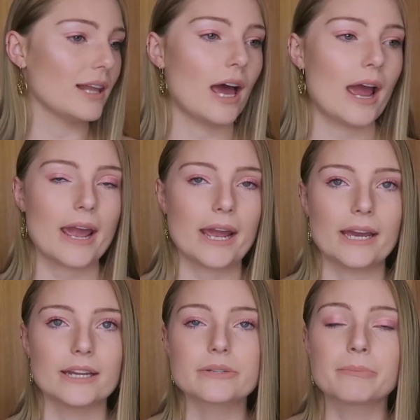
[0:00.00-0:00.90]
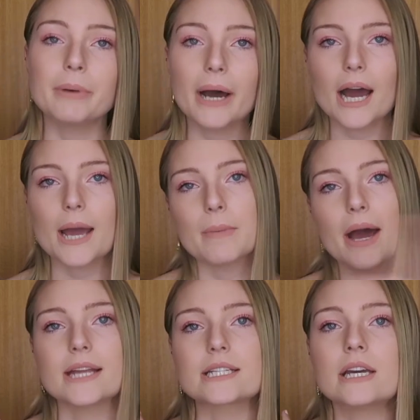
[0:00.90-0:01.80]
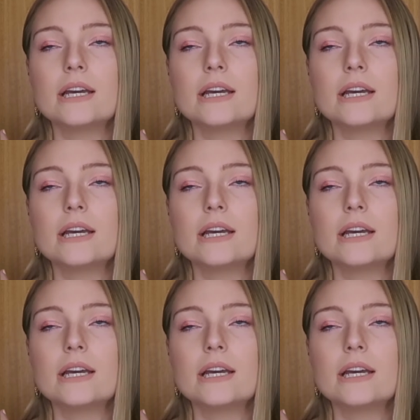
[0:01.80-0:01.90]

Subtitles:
light hand, but I might